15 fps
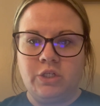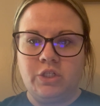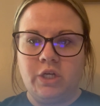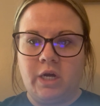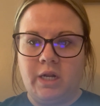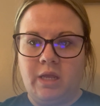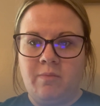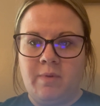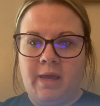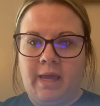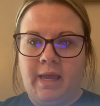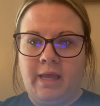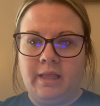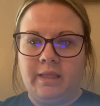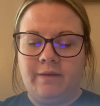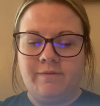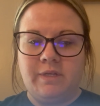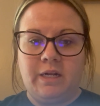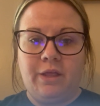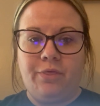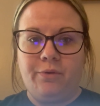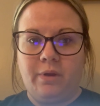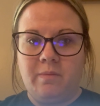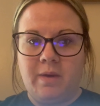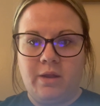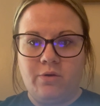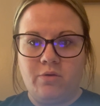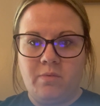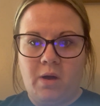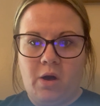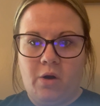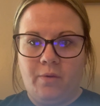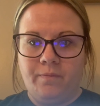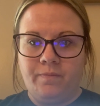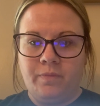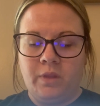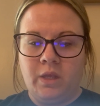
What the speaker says: Johnny B lives in a 3-bedroom home.